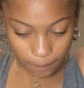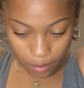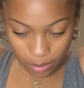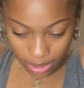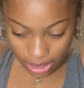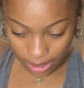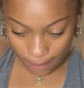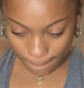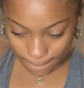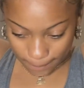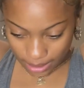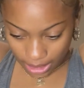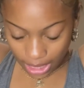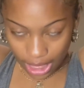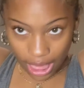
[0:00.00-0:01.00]
wait a
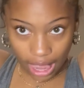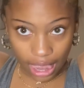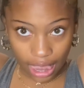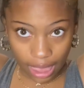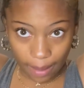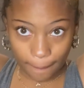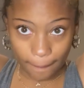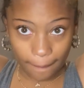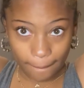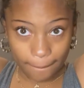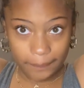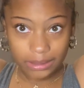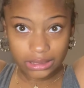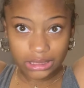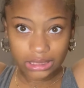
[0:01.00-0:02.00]
minute, I'm gonna
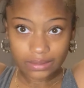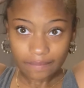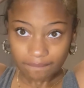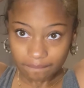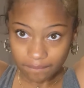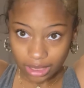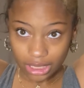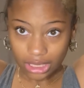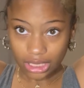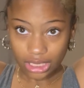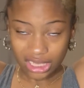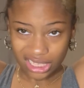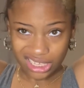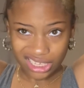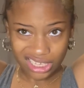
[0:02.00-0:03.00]
put
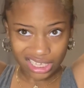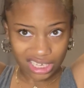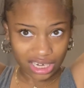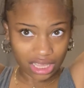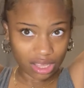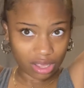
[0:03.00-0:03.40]
some in.